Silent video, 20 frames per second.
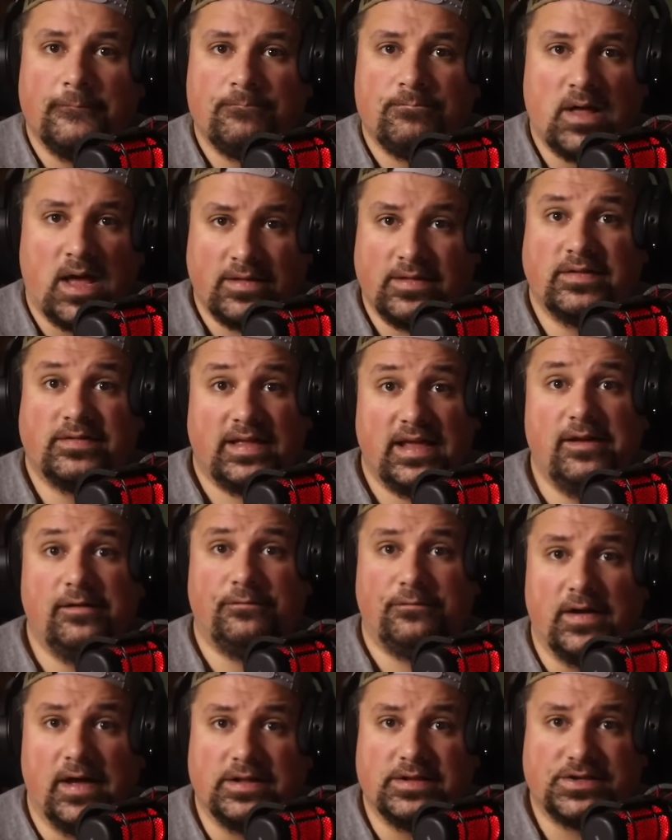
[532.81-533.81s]
on the
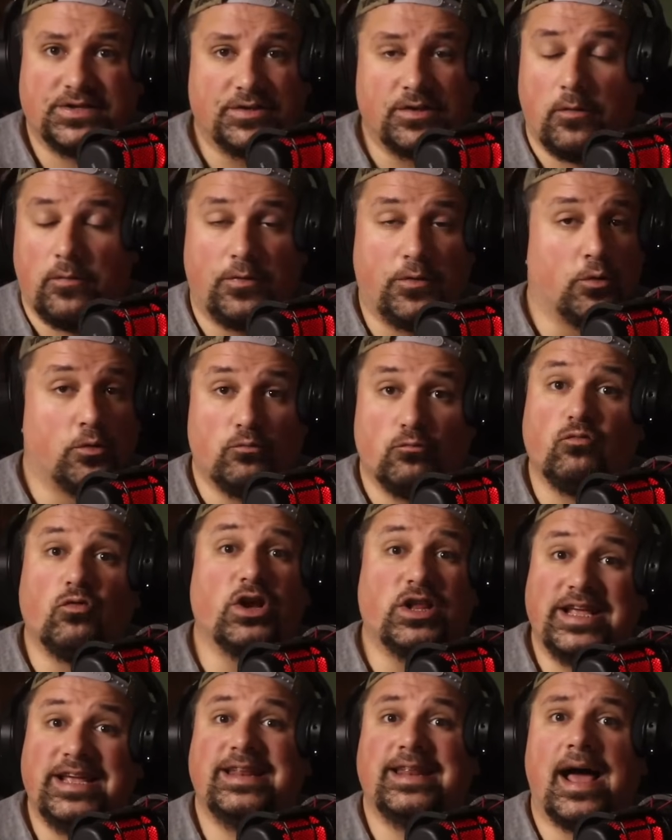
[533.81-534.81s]
defense. They're
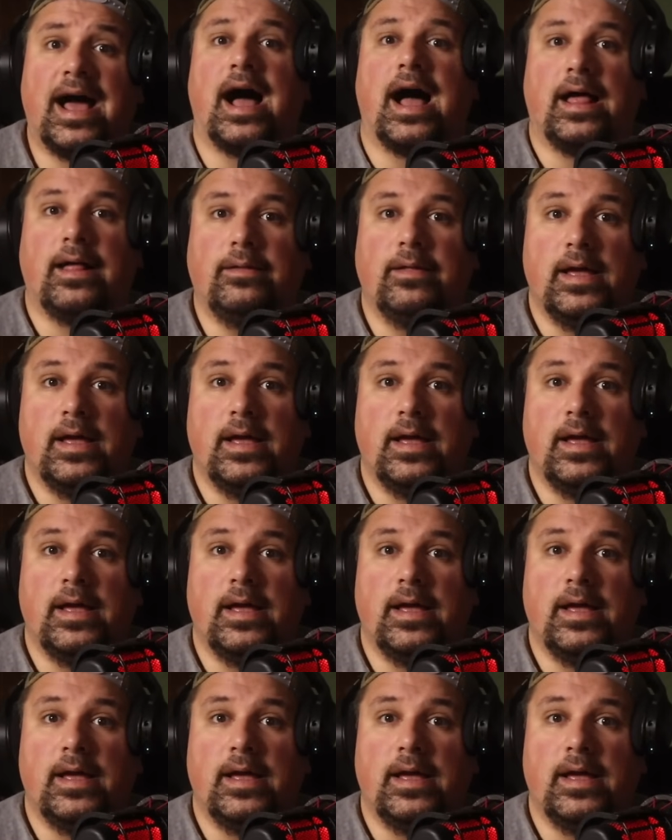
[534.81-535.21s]
really not.